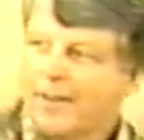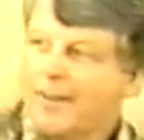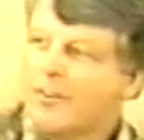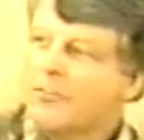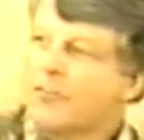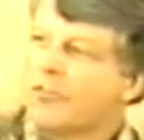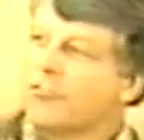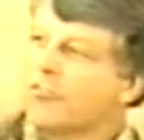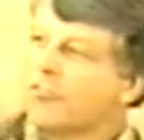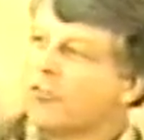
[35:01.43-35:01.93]
to
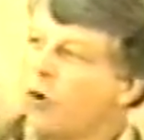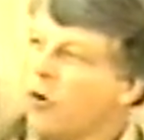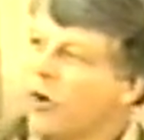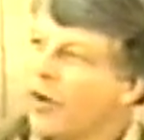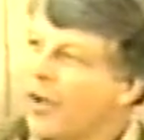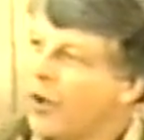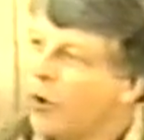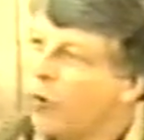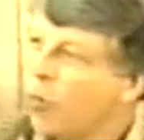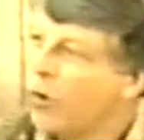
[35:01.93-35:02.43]
sort
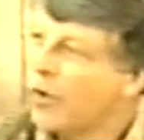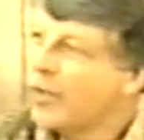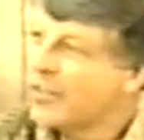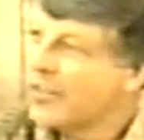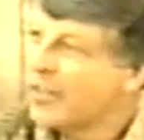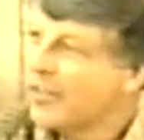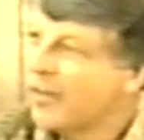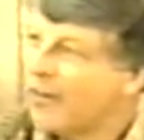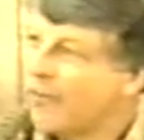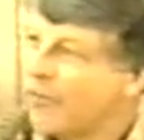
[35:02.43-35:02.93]
out what is a
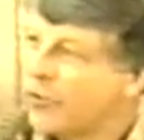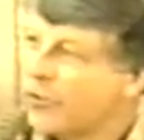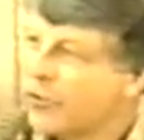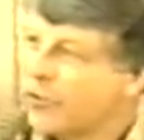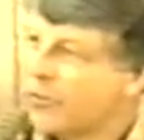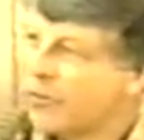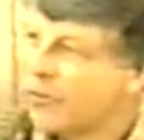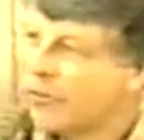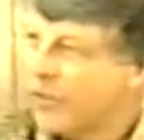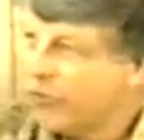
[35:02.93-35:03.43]
love issue?
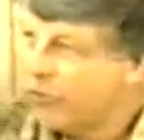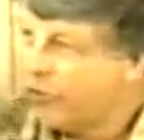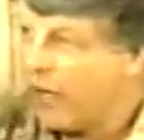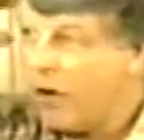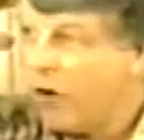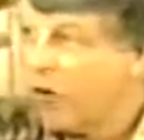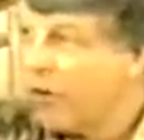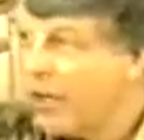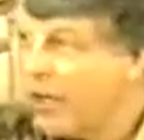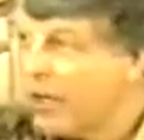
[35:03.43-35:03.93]
Is hair
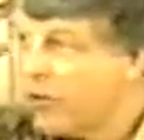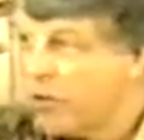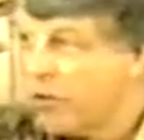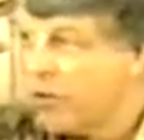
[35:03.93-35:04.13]
length?